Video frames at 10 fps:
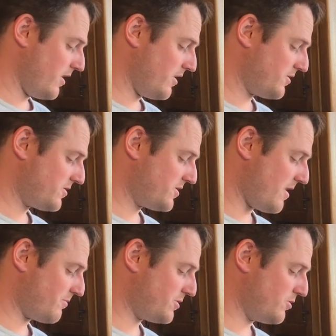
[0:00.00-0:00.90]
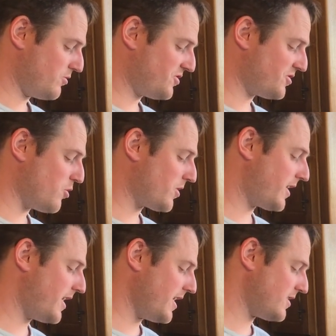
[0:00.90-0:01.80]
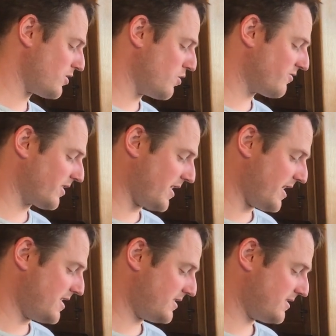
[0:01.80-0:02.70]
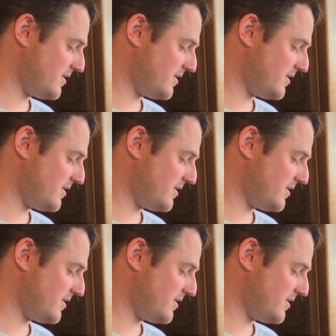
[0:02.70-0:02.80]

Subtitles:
Step 2, soak kit overnight.